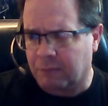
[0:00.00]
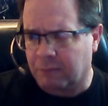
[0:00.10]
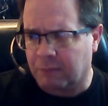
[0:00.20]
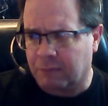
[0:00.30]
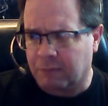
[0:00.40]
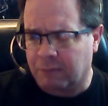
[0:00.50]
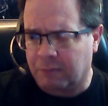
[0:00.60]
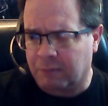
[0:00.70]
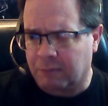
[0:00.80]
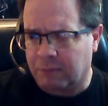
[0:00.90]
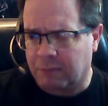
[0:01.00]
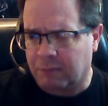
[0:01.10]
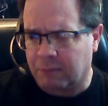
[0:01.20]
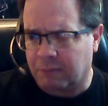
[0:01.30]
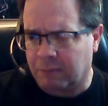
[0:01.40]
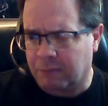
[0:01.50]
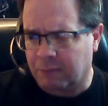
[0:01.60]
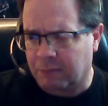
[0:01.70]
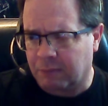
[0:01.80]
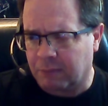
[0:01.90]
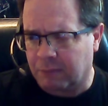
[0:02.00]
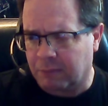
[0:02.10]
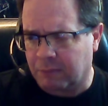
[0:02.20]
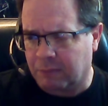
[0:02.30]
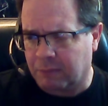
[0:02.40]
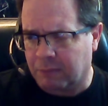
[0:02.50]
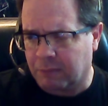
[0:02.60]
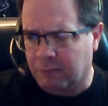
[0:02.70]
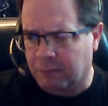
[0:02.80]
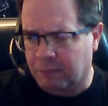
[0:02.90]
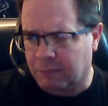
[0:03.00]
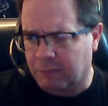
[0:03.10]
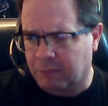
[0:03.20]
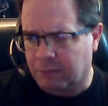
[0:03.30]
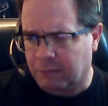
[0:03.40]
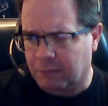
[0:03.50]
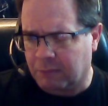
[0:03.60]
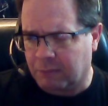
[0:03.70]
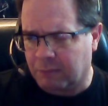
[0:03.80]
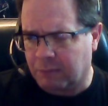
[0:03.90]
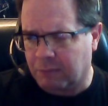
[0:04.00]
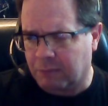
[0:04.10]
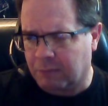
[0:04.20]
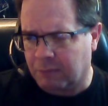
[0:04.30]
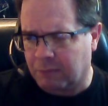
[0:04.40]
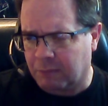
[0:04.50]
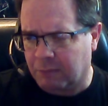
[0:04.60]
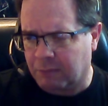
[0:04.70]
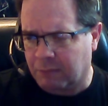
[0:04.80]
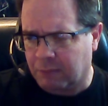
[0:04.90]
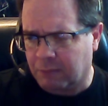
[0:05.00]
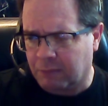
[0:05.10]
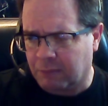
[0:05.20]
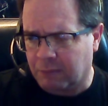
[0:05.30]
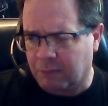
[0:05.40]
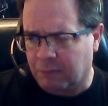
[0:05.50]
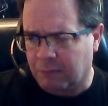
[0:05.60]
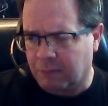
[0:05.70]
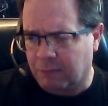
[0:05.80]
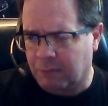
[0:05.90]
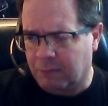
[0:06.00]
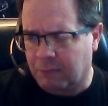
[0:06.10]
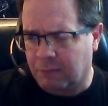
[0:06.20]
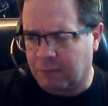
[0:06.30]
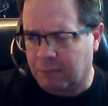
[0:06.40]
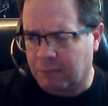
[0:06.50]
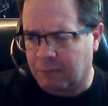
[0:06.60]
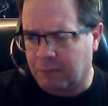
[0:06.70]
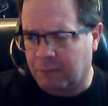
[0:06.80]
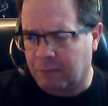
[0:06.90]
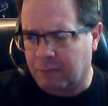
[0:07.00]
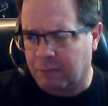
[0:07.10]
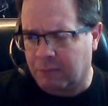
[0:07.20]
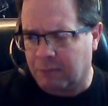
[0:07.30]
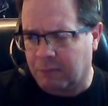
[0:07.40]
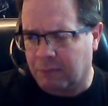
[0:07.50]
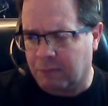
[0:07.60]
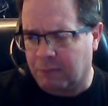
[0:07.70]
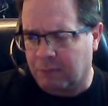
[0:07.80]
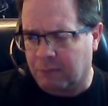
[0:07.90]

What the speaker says: (not speaking)